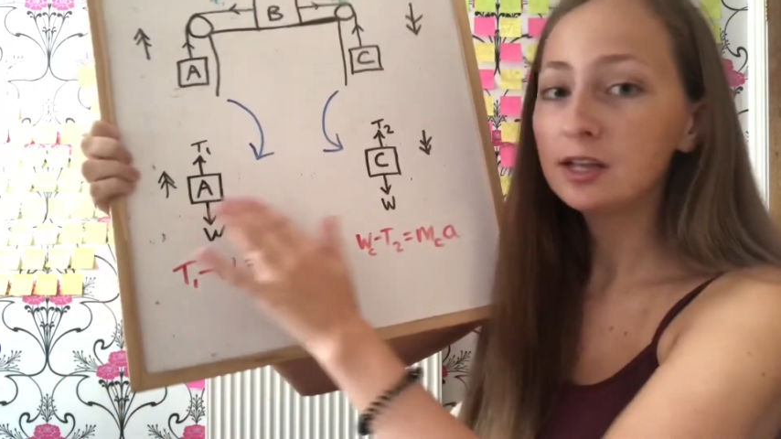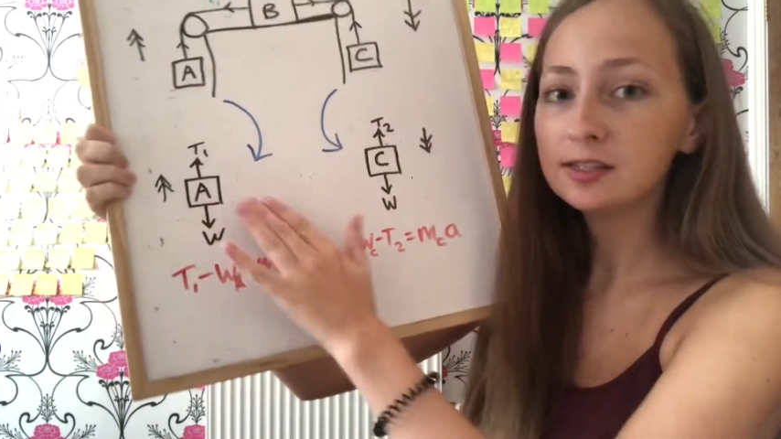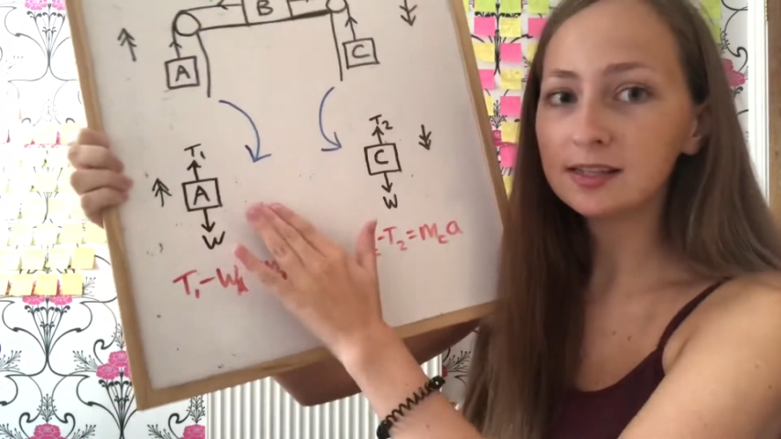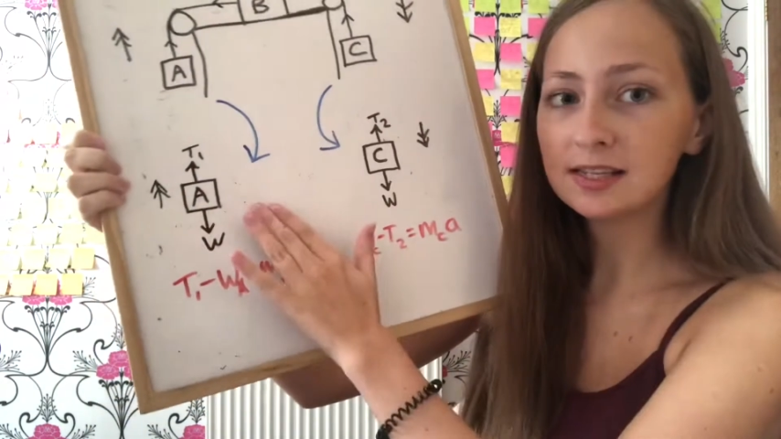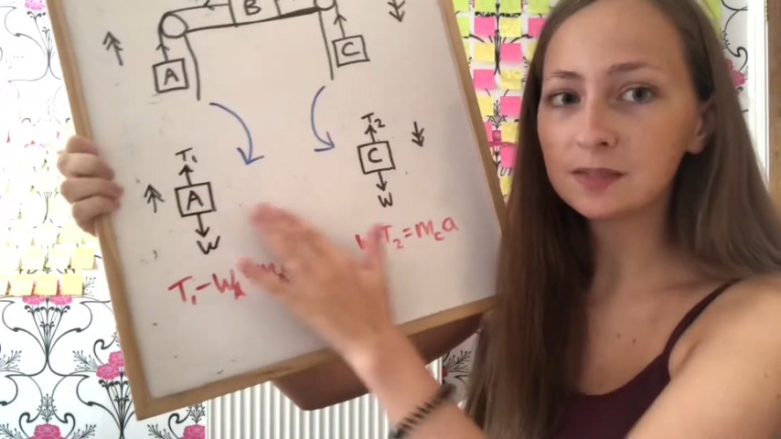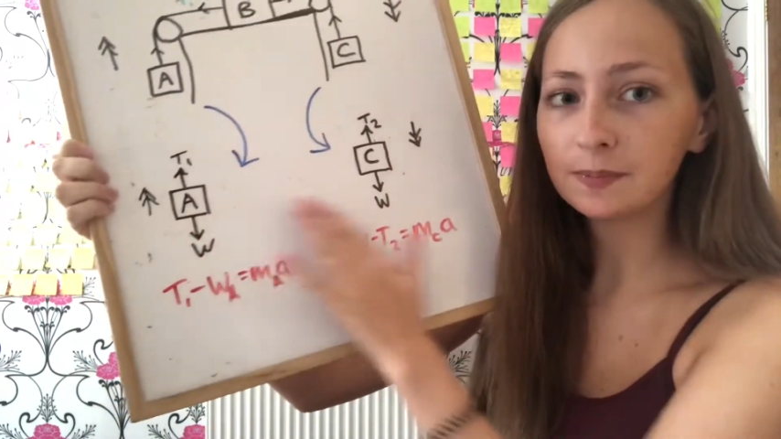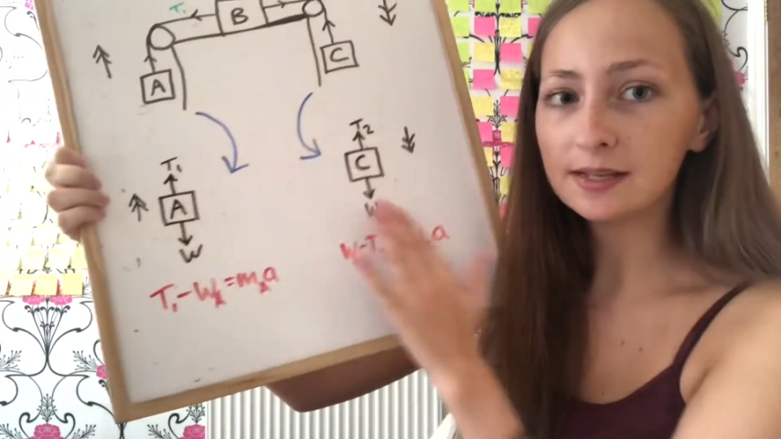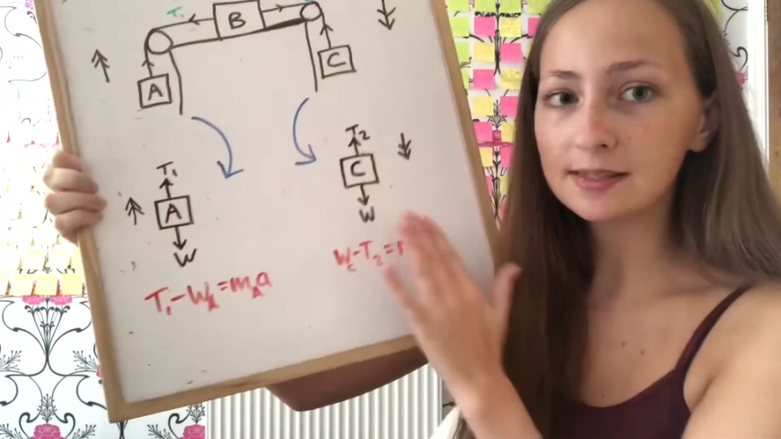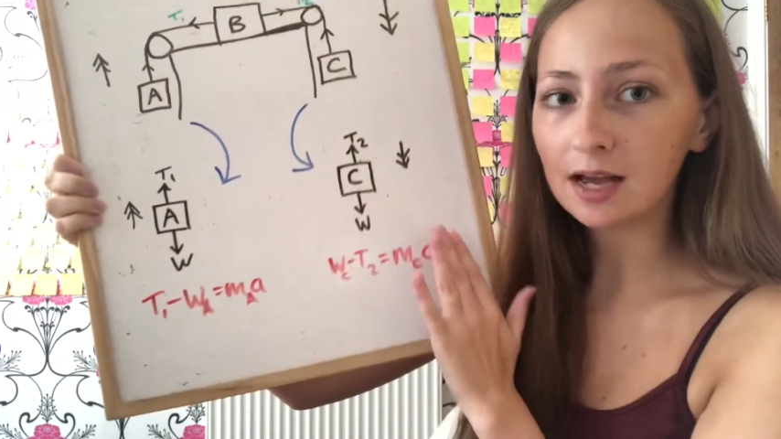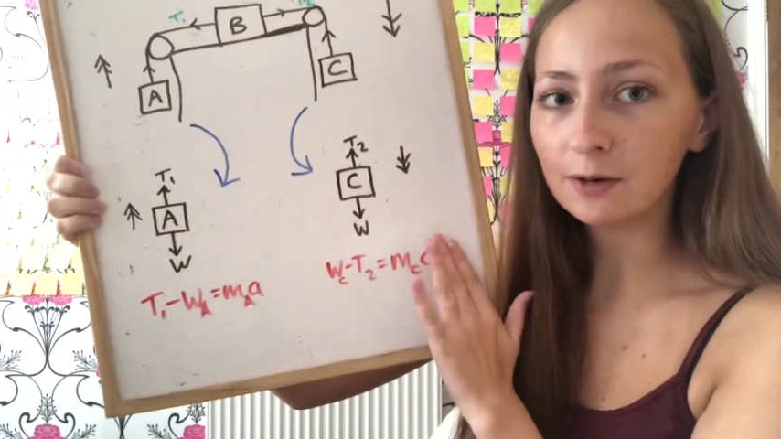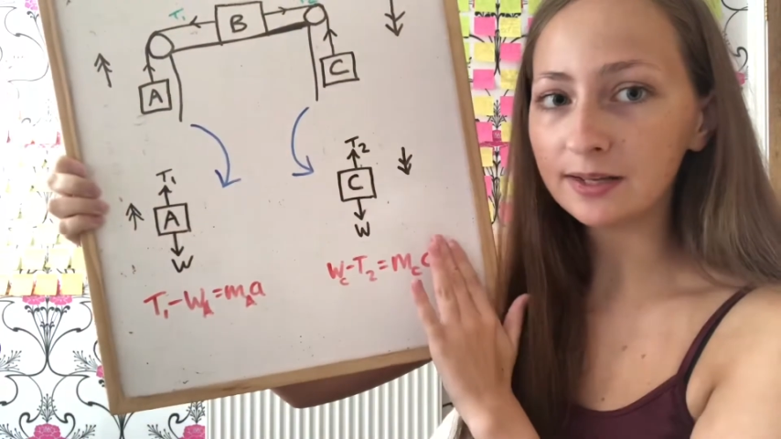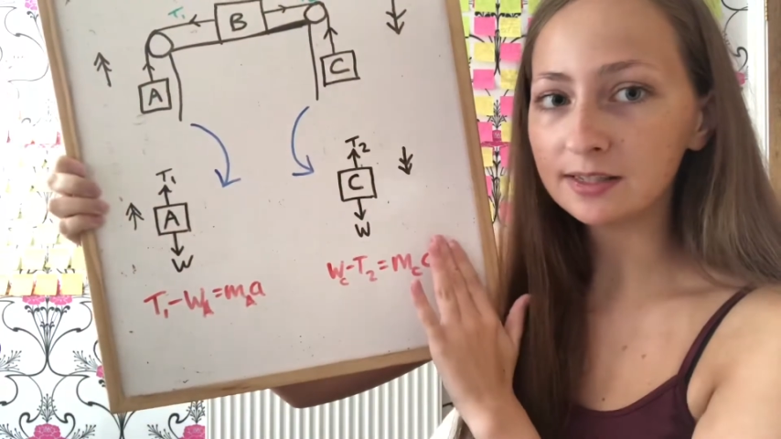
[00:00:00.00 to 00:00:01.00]
So this
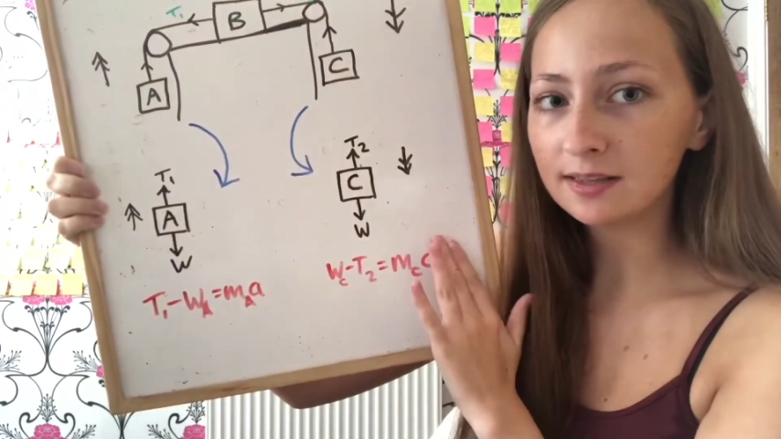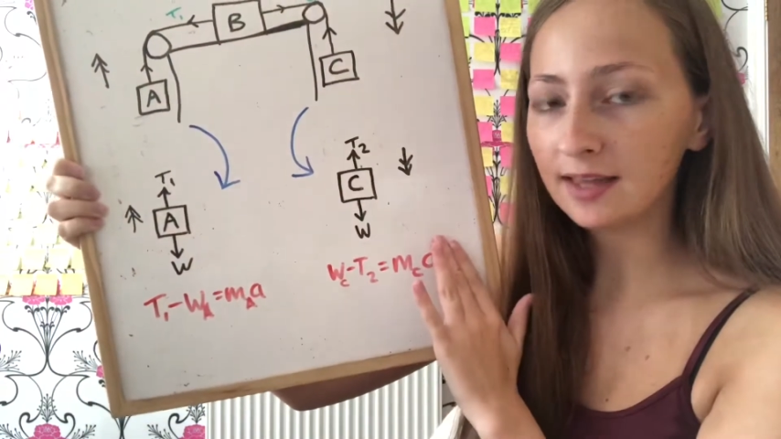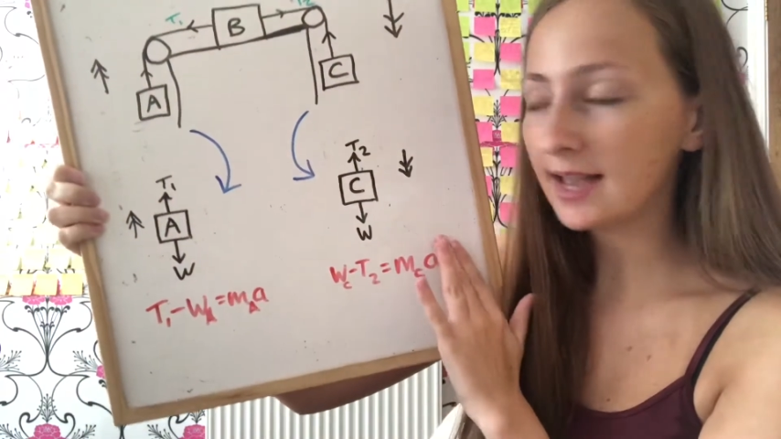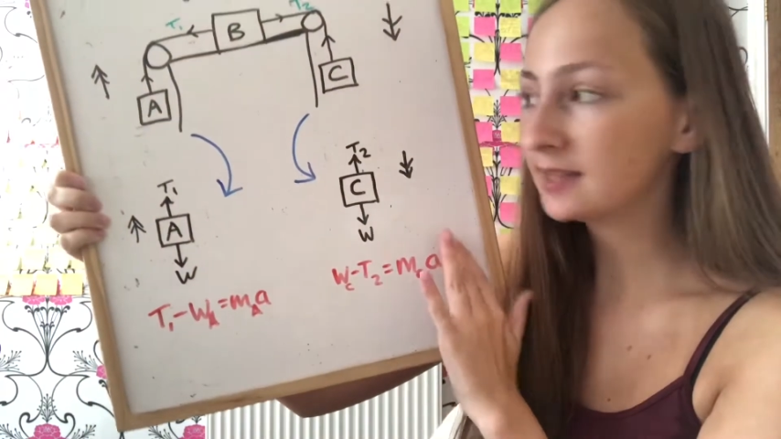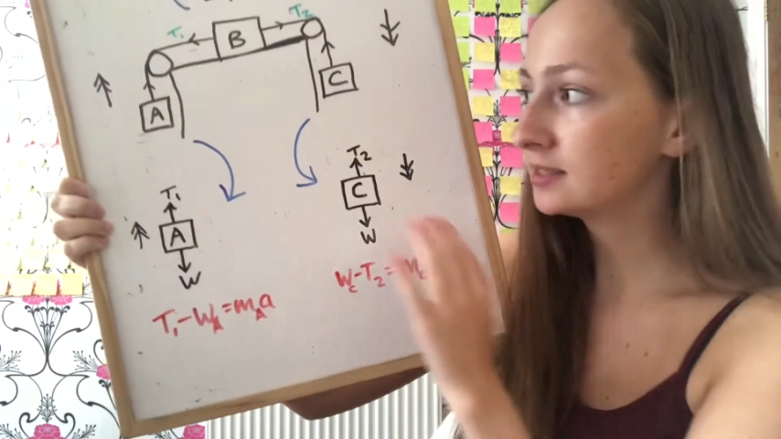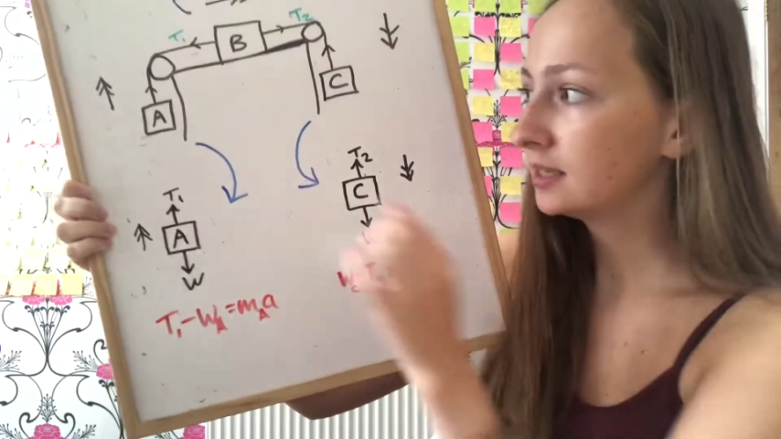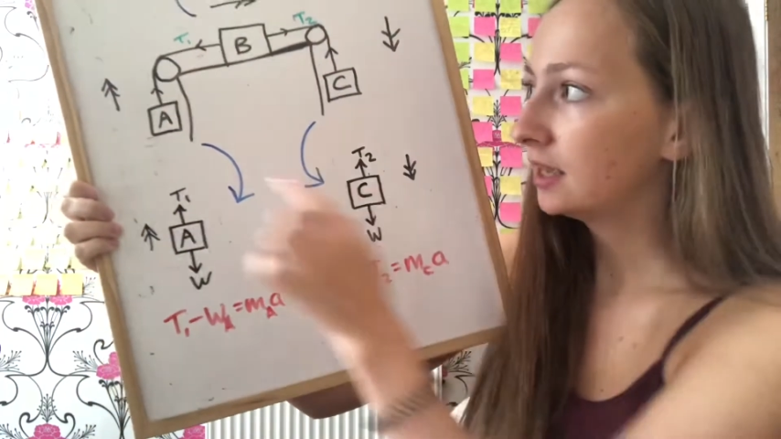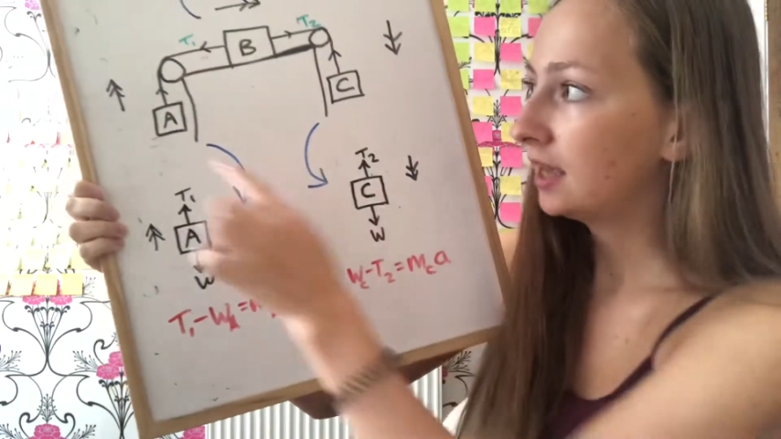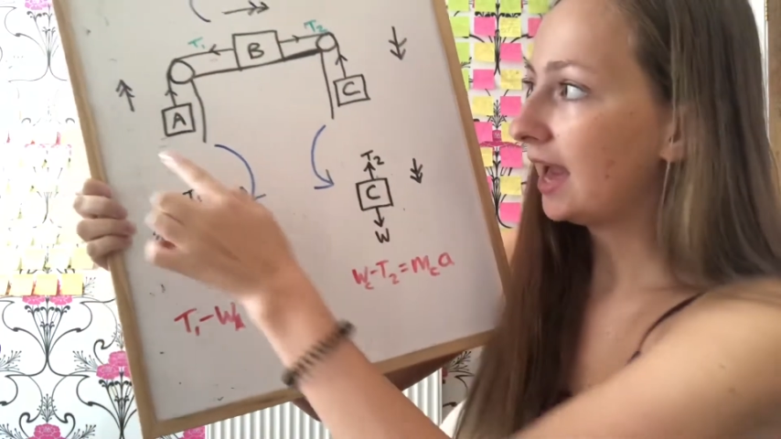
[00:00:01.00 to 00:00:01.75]
splits out into this.